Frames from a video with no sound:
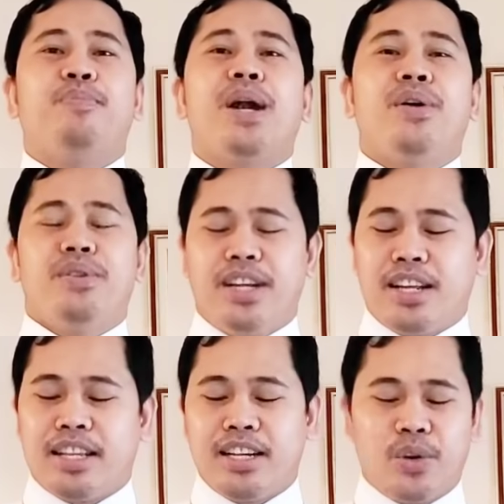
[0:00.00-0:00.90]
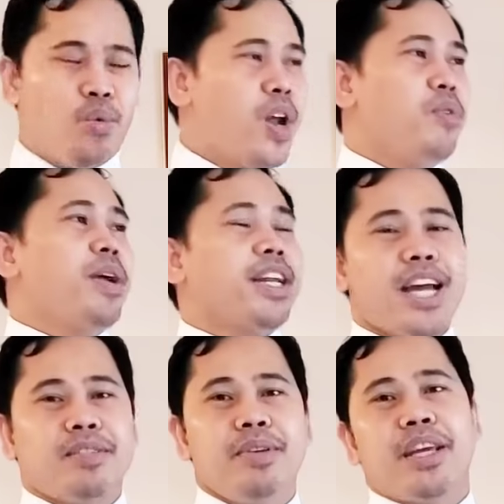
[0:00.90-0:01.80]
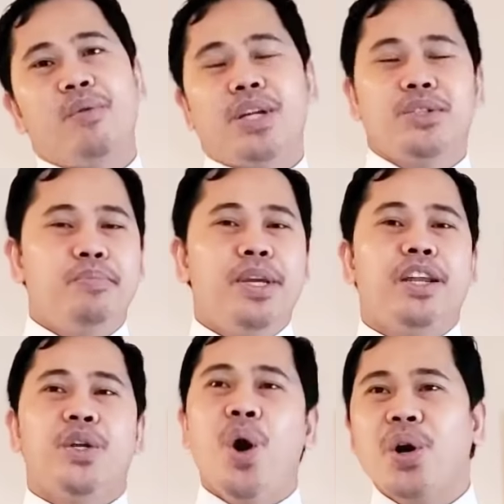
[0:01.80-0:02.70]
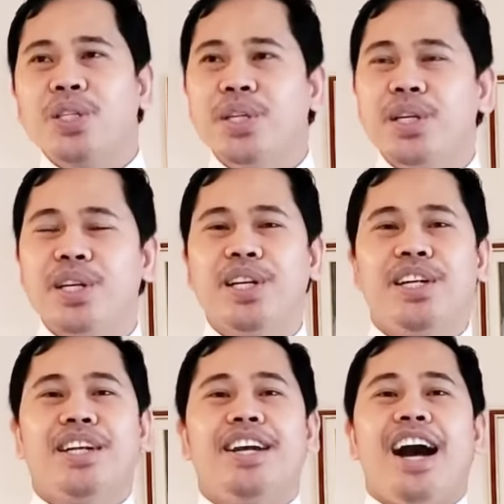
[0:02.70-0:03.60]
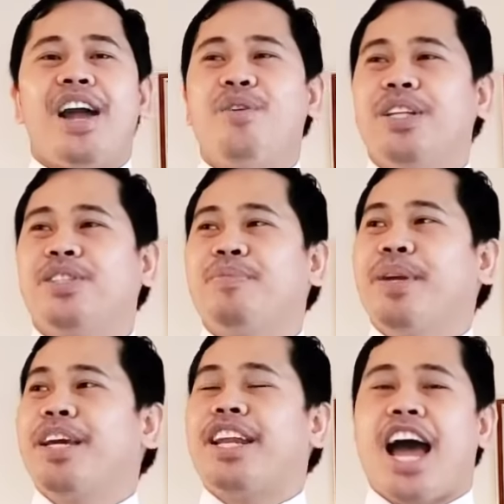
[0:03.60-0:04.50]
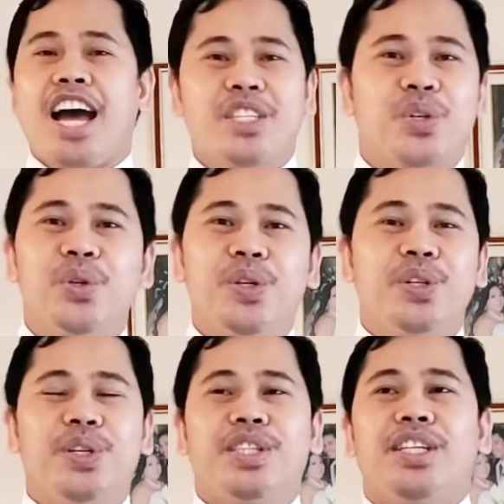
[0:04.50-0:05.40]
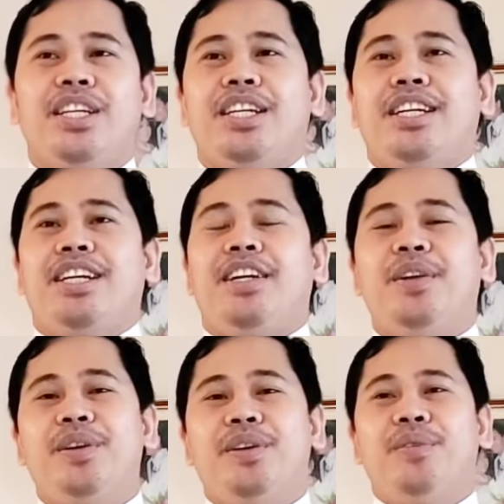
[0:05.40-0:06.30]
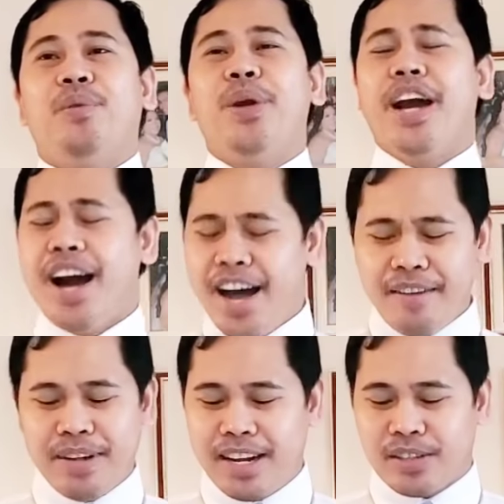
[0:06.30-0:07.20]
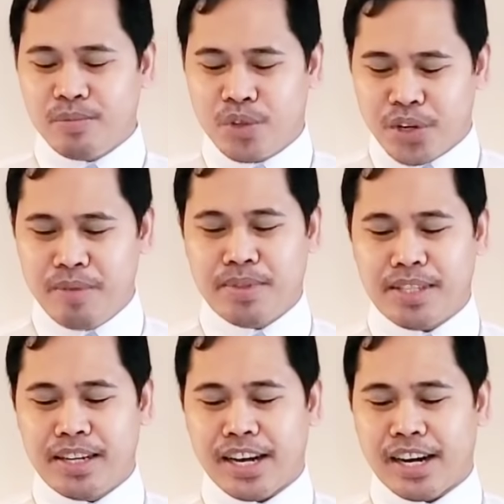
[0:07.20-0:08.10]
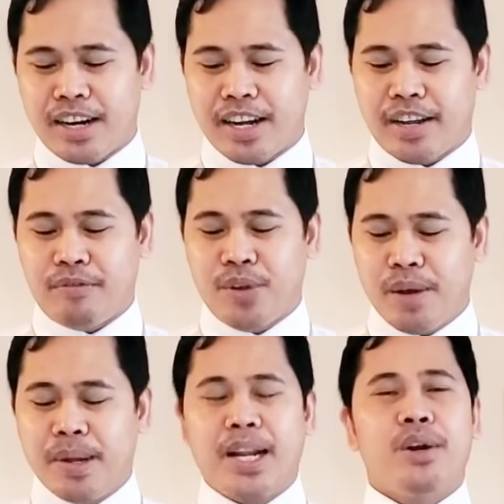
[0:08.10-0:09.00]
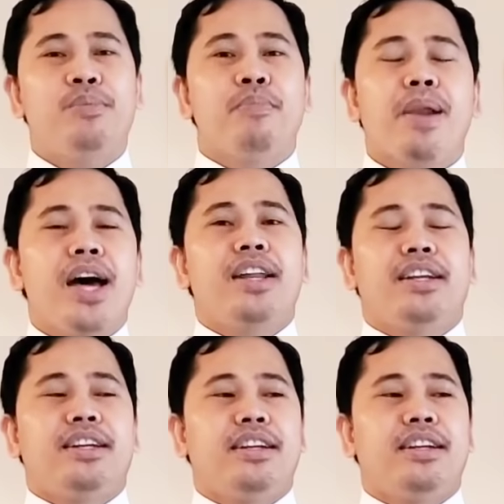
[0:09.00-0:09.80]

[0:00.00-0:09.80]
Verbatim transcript: proud of that. And one of my classmates, I want to be a doctor. I want to be an astronaut. You know, we have a lot of dreams in our life. We have a lot of plan.